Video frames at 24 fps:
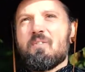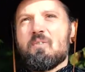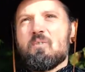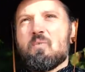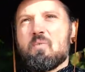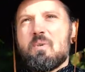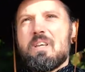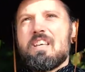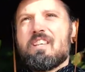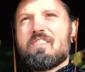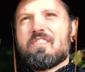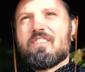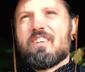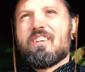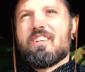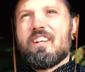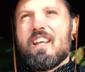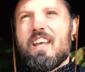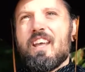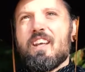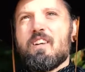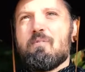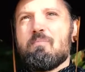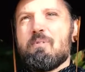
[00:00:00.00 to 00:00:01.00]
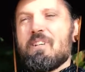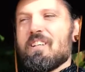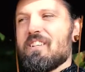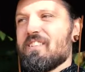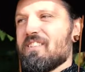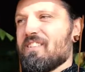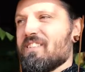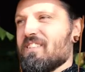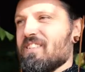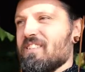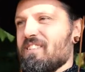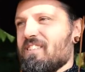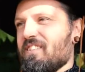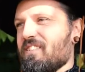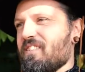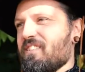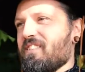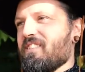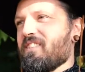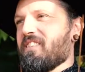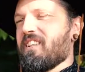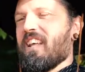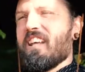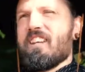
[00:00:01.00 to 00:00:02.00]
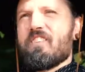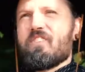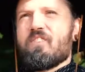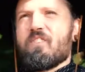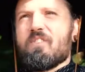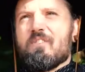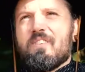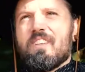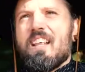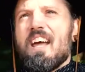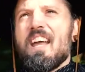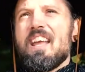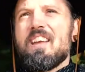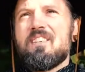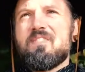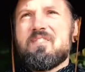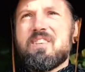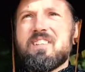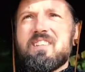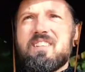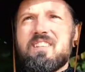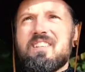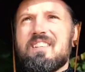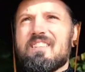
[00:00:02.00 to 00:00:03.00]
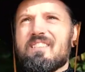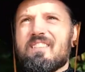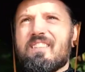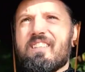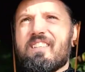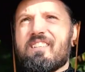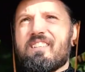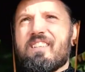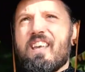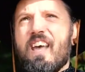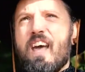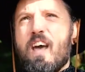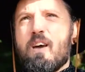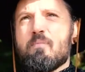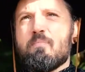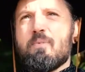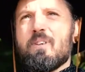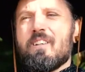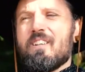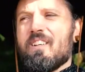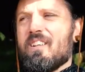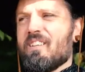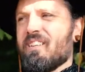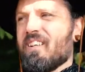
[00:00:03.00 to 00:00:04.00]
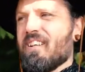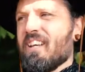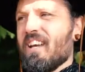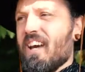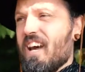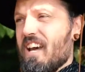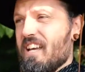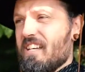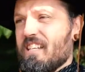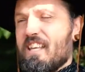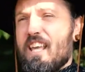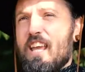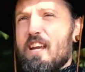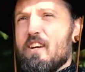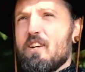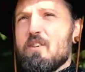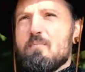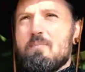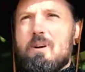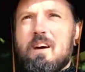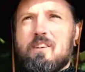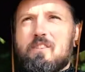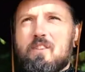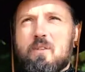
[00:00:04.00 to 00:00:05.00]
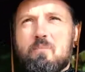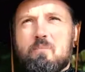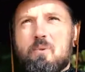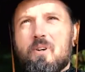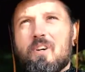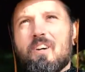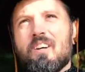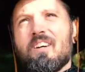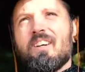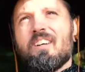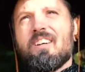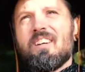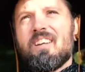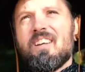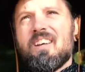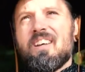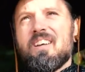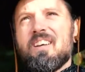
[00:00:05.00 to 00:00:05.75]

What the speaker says: weeks on end, because this is the nature of life and these things happen, and I care about the bird,